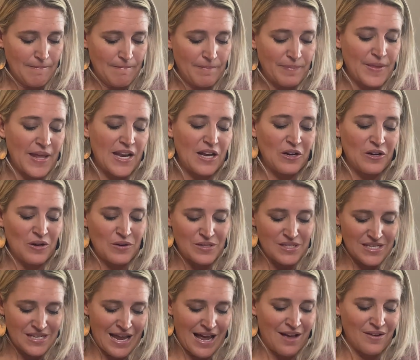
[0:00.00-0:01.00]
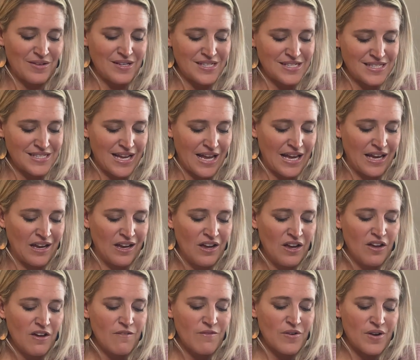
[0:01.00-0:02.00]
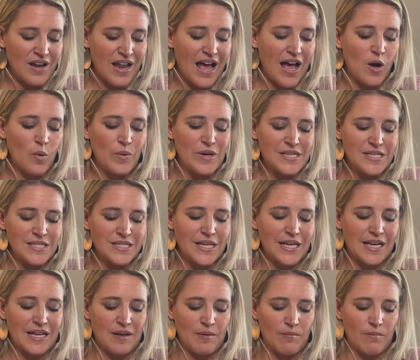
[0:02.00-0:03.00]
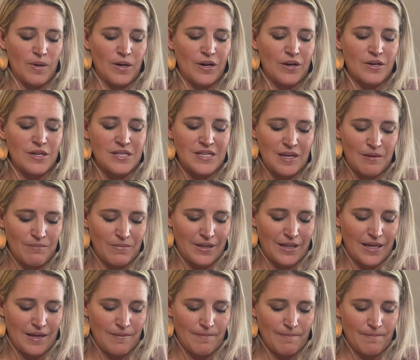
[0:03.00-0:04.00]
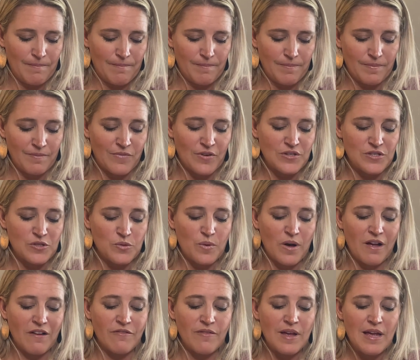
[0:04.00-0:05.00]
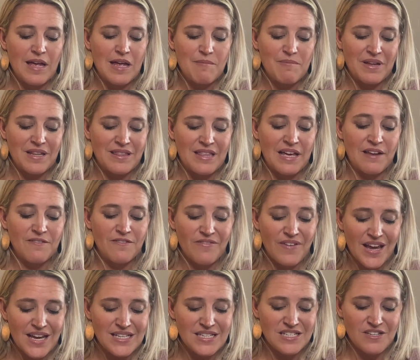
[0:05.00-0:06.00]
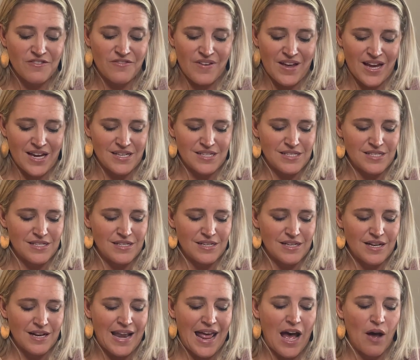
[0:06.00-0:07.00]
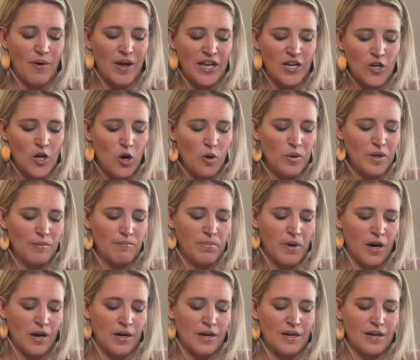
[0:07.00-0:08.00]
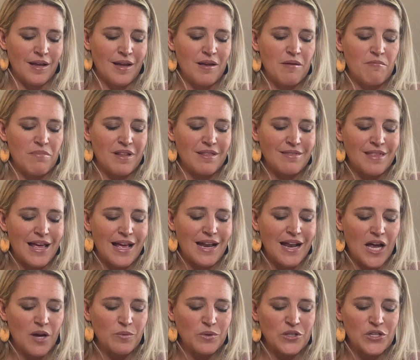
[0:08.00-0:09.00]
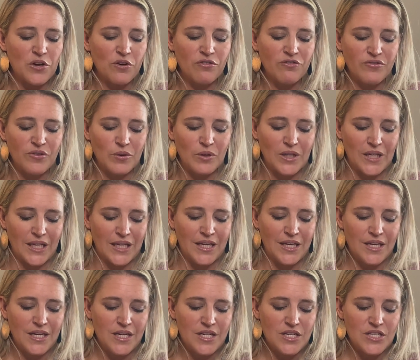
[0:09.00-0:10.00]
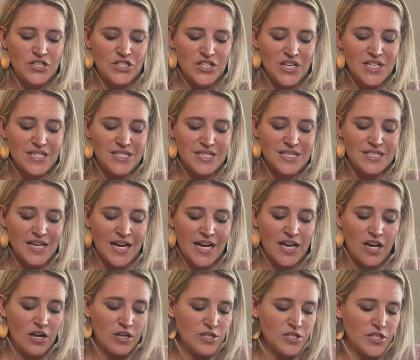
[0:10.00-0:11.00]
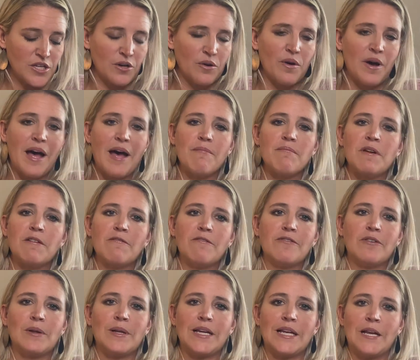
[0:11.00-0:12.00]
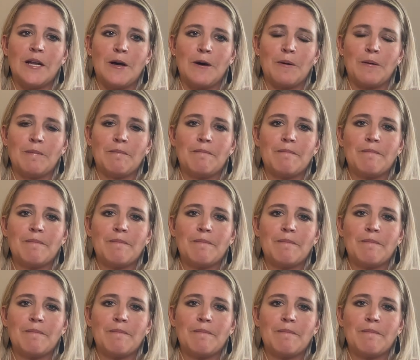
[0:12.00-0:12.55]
And then it goes down to say, "For now we see in a mirror dimly," verse 12, "but then face to face. Now I know in part, but then I will know fully, just as I also have been fully known."